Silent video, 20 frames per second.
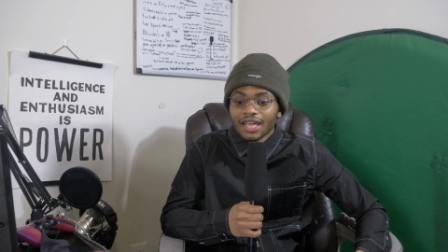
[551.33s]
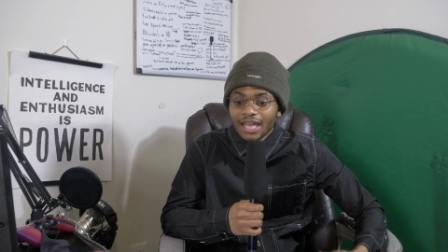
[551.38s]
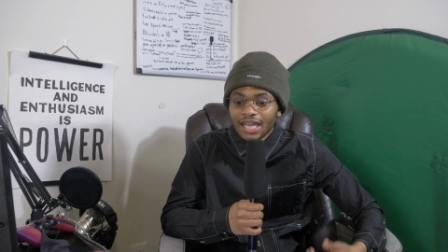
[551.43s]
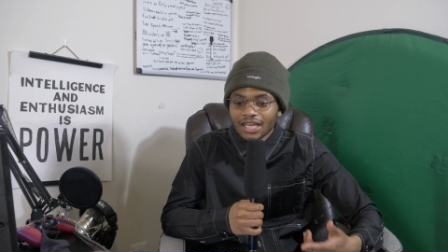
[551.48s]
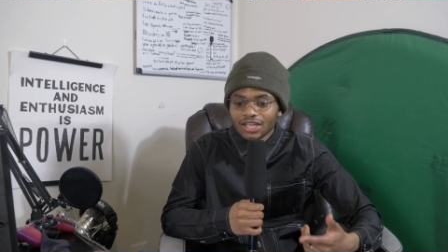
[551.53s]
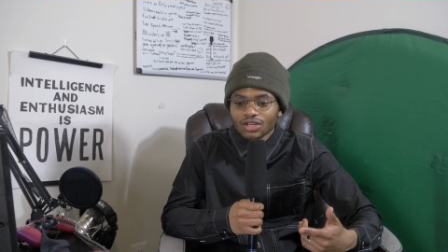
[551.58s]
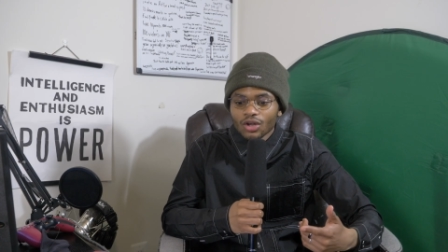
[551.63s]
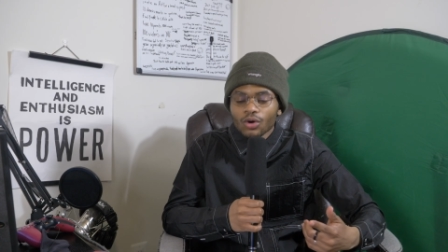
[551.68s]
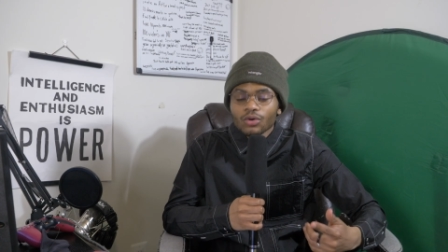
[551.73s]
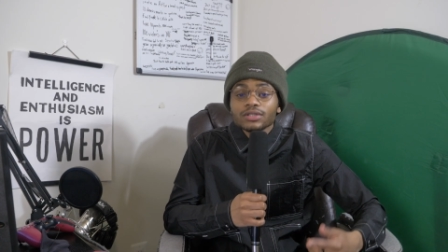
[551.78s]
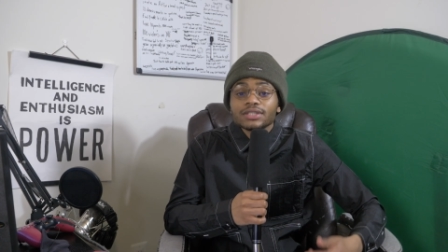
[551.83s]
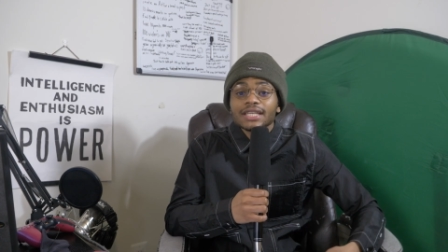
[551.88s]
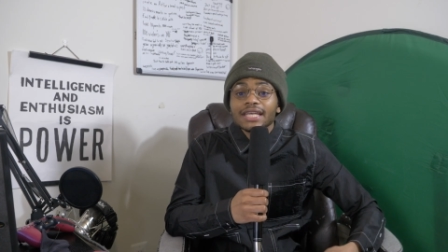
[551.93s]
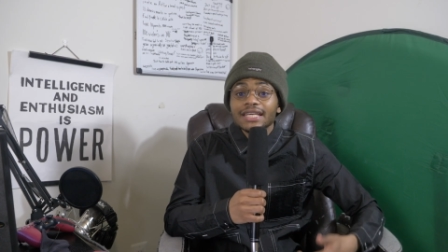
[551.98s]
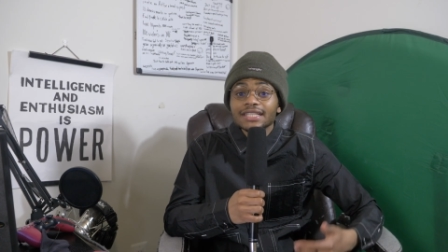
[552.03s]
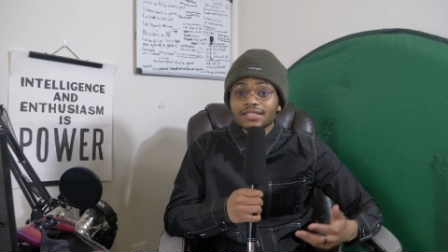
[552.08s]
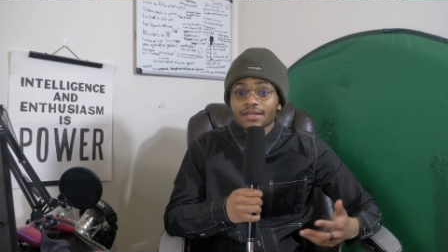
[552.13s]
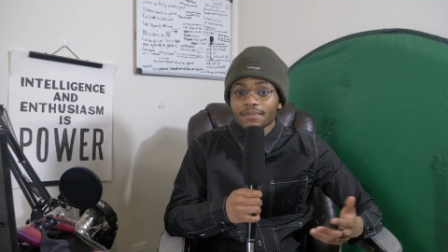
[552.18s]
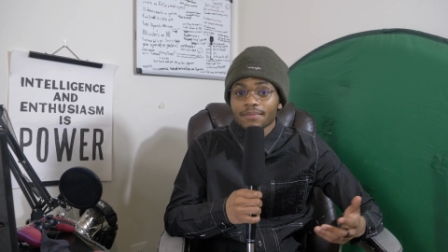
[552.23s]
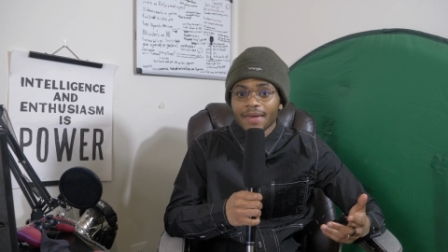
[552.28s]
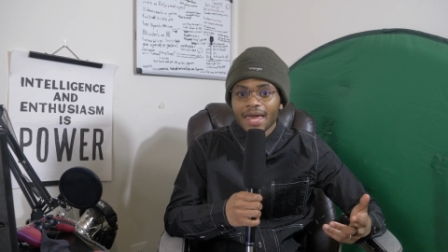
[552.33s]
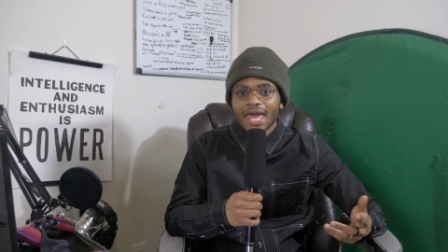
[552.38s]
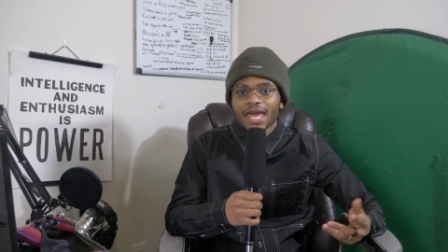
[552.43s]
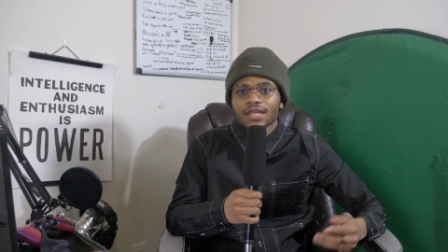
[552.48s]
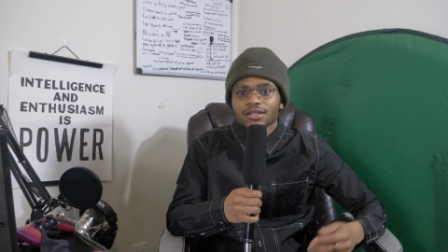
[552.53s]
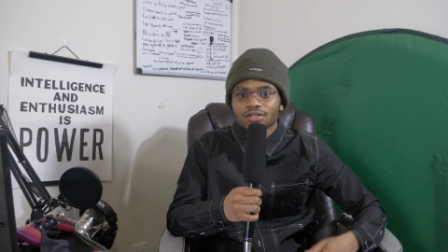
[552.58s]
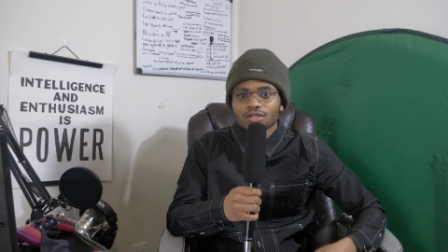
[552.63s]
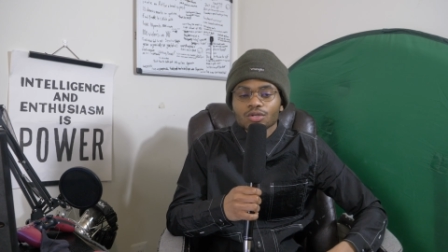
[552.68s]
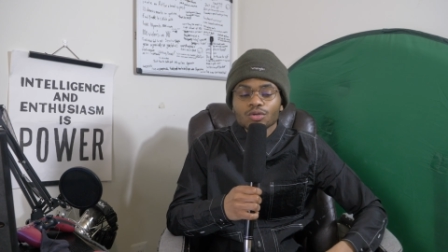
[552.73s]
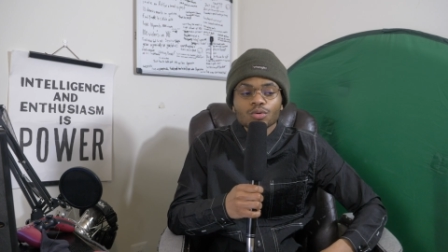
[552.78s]
He knows it. He's a
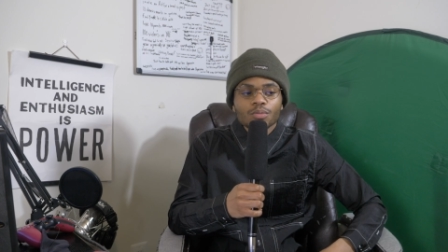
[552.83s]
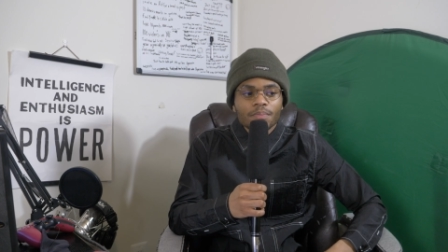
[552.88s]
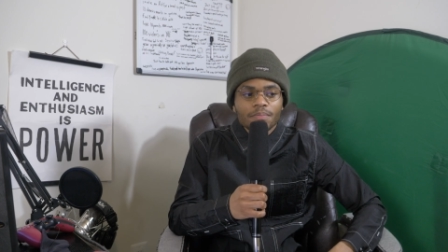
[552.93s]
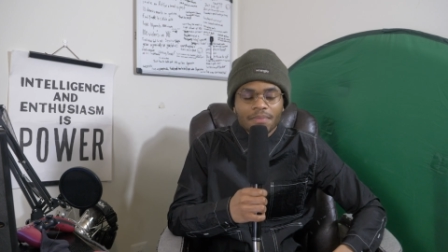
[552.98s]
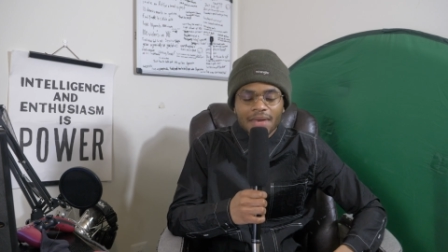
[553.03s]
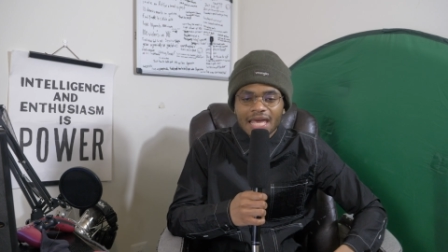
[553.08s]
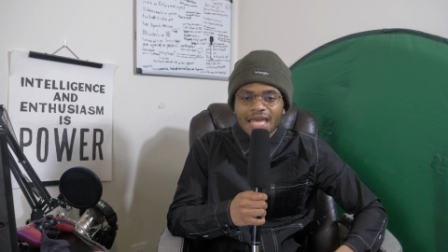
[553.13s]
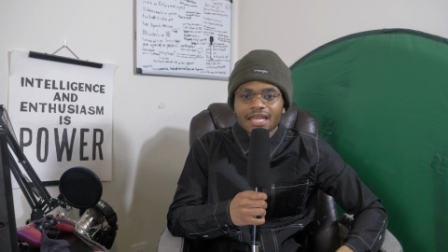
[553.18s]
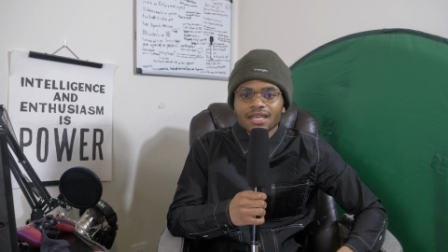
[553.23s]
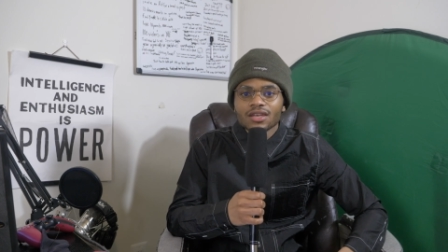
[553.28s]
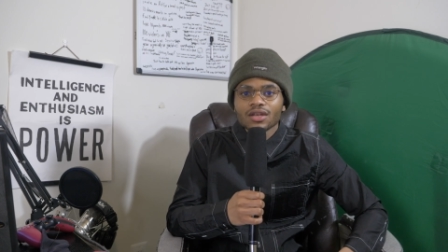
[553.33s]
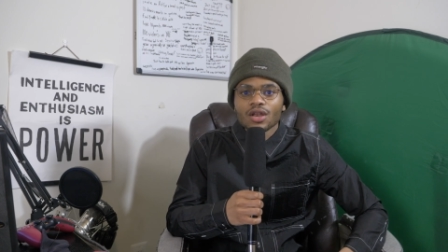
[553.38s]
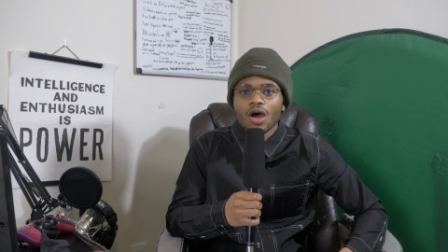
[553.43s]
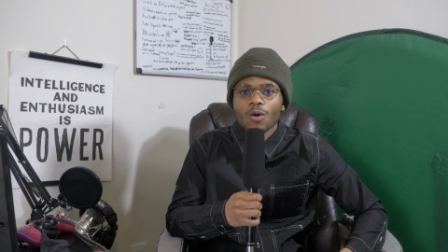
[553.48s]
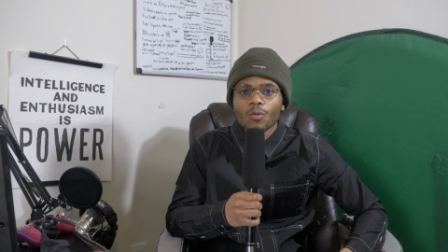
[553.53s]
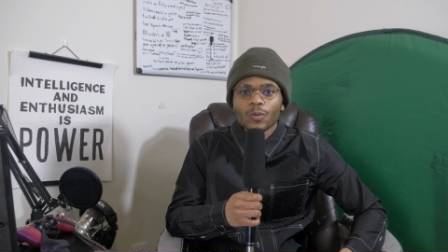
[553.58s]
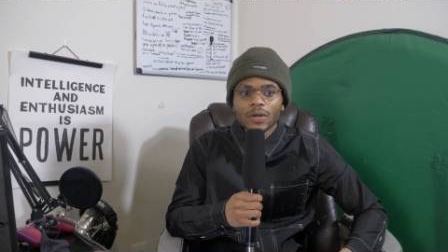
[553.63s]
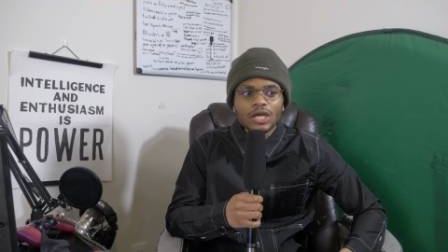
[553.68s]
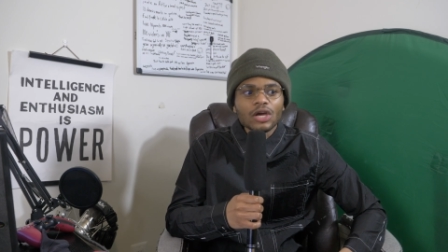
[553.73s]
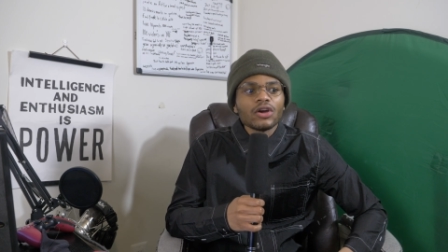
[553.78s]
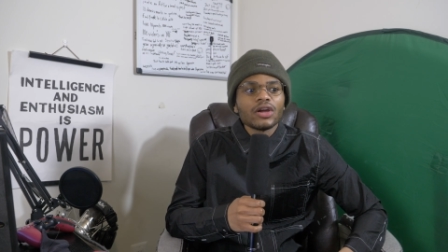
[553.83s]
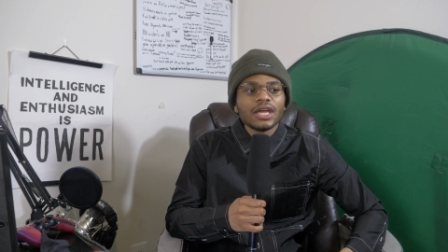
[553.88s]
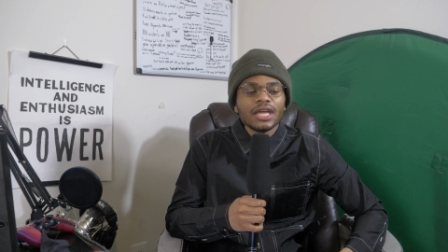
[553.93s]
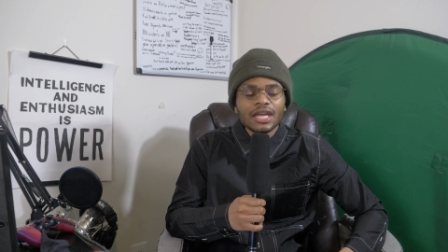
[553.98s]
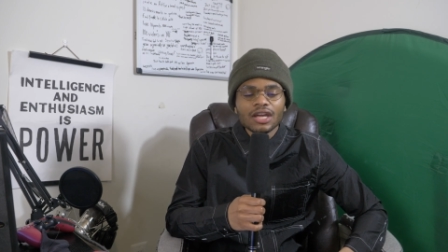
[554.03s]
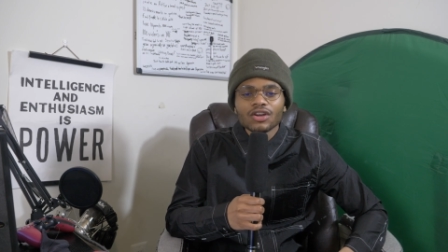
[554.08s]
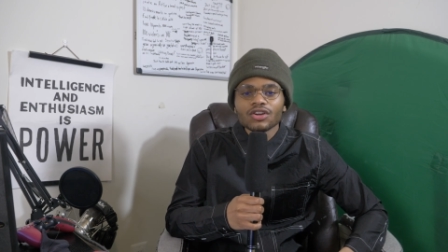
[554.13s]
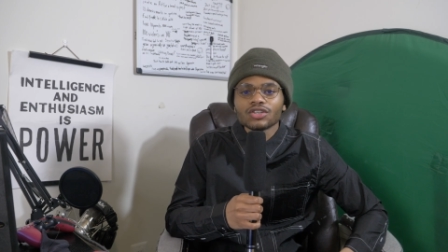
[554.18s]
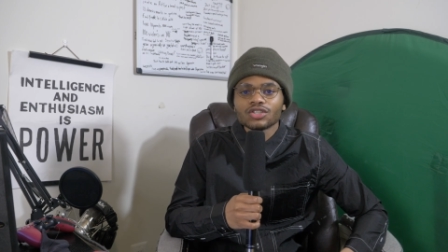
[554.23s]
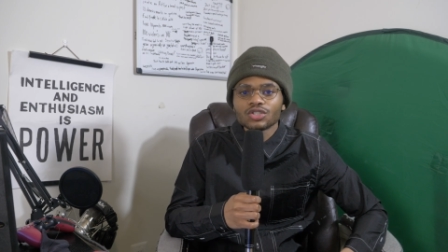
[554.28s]
man too. Men, we are
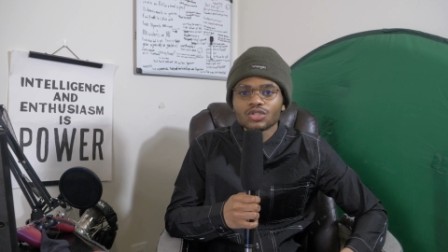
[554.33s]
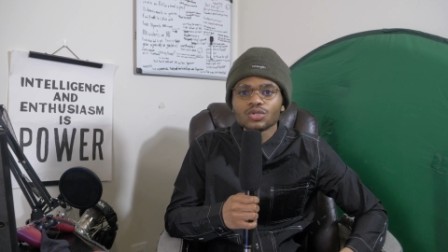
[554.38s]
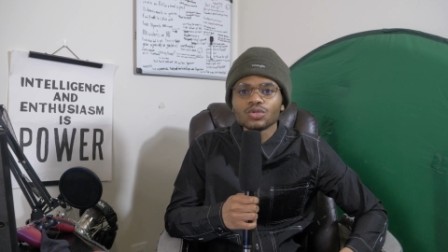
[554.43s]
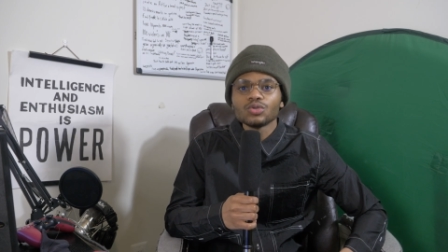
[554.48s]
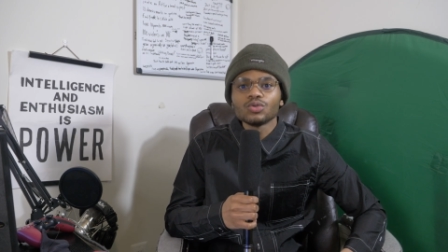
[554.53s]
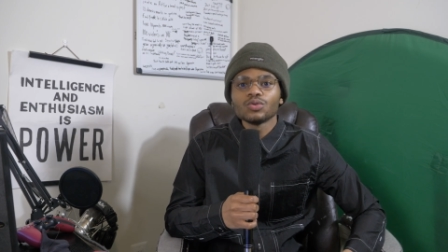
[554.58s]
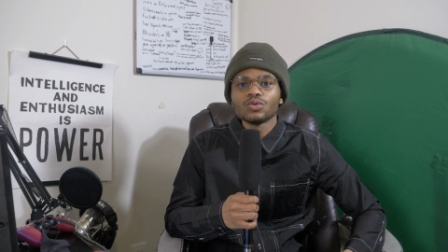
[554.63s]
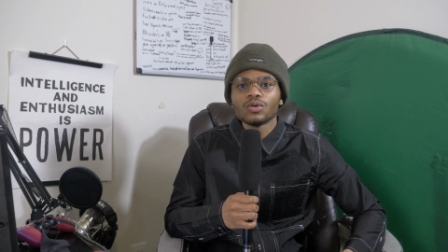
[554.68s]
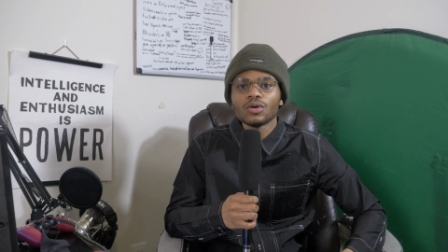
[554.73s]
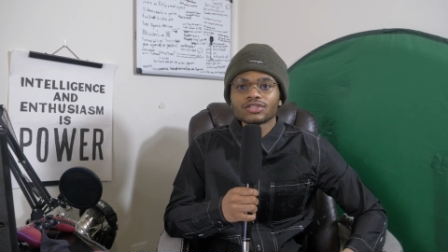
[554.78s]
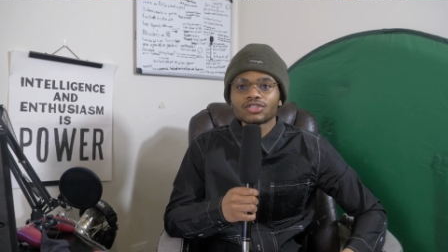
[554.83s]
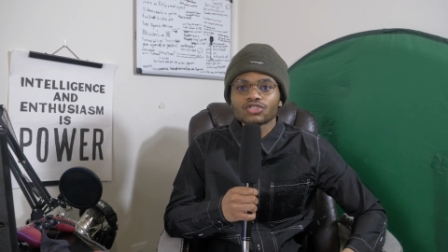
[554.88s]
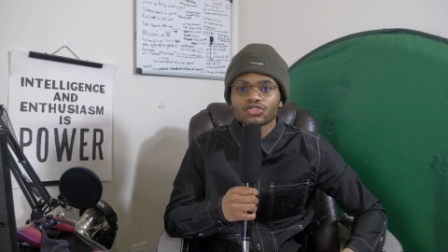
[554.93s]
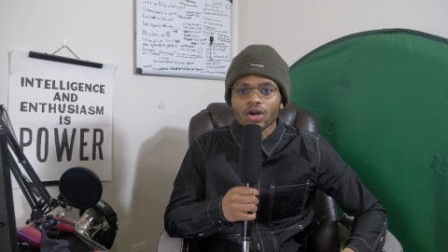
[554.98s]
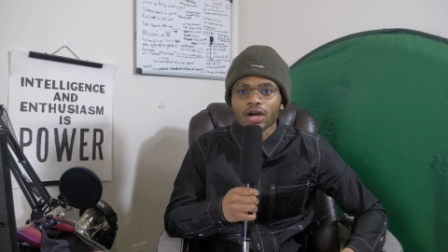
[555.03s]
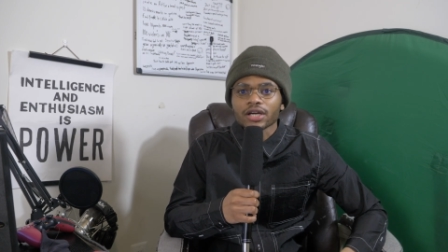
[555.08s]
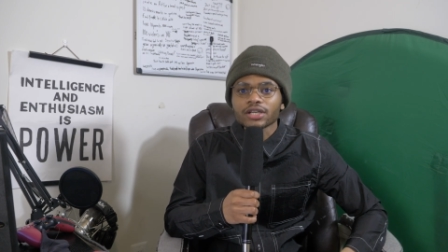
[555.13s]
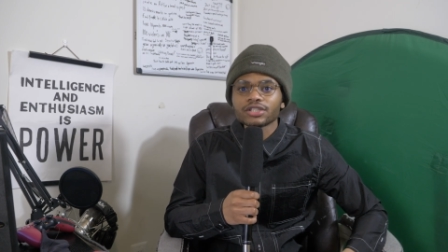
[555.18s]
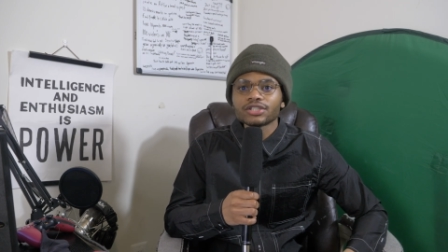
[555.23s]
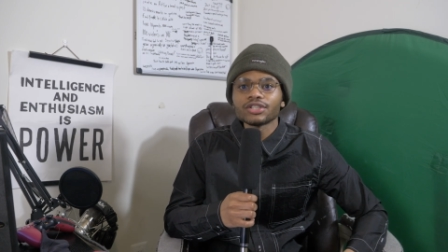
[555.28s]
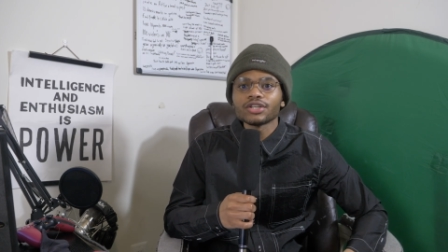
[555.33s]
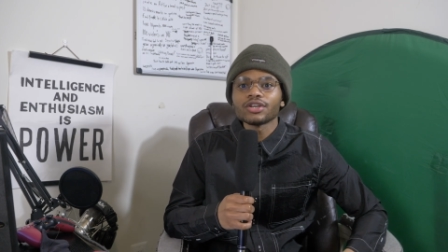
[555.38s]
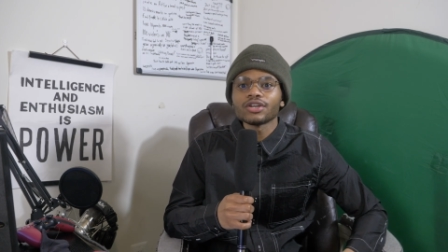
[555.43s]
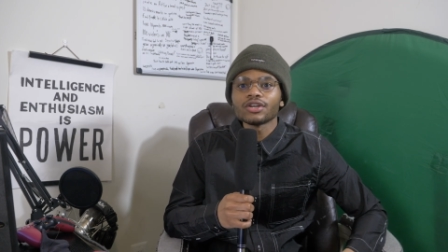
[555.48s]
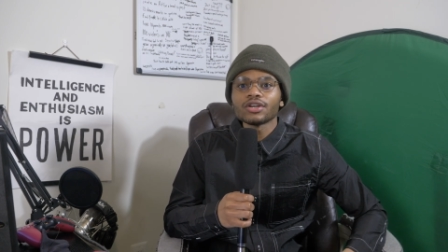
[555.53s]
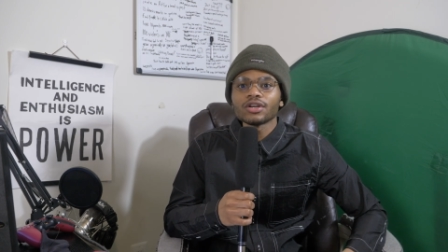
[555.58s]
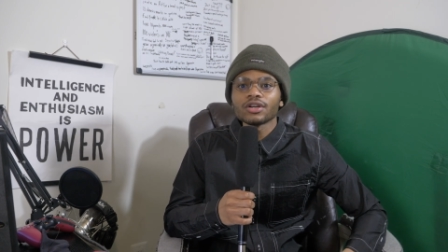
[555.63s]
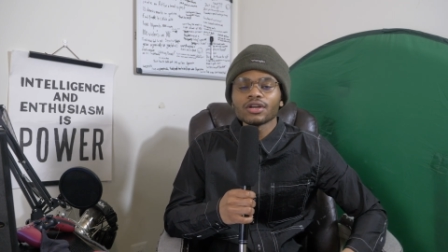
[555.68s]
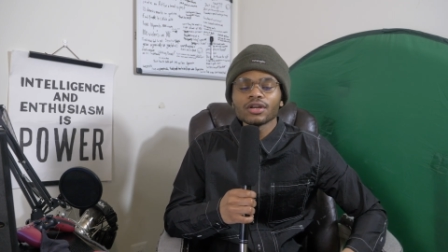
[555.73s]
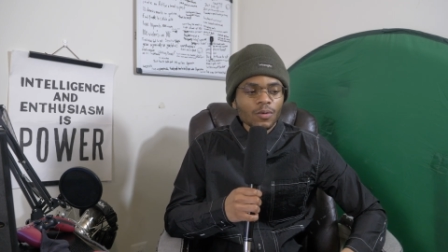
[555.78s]
here to
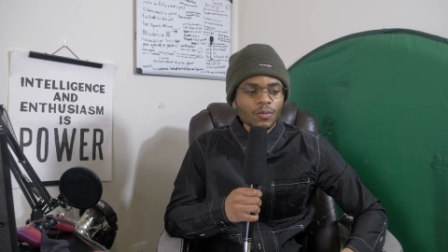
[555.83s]
structure.